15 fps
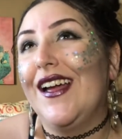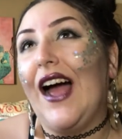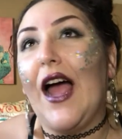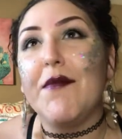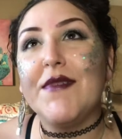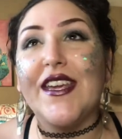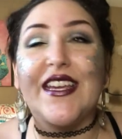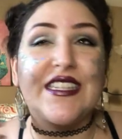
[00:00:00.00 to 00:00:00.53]

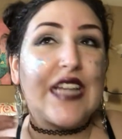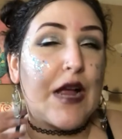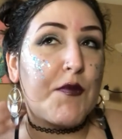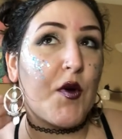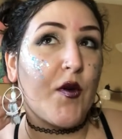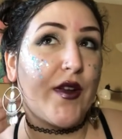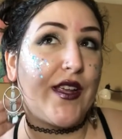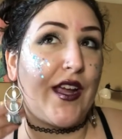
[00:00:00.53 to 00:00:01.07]
I mean, cause I'm
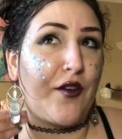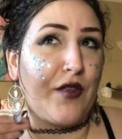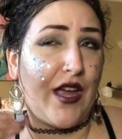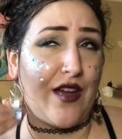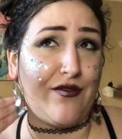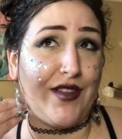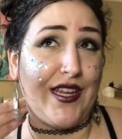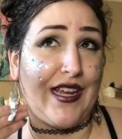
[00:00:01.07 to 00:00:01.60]
already, I only
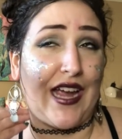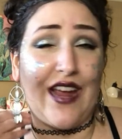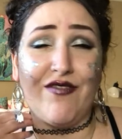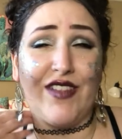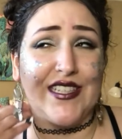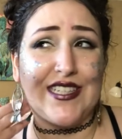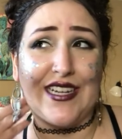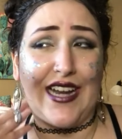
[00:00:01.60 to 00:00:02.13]
have like, I have
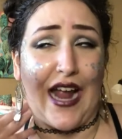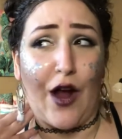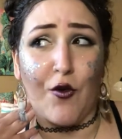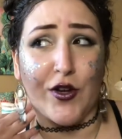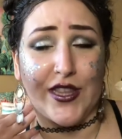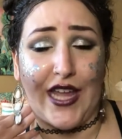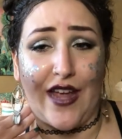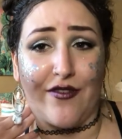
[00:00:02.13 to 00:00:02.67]
less than an
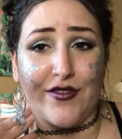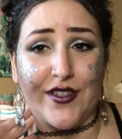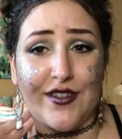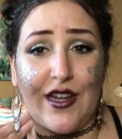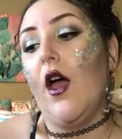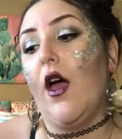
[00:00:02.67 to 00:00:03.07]
hour left.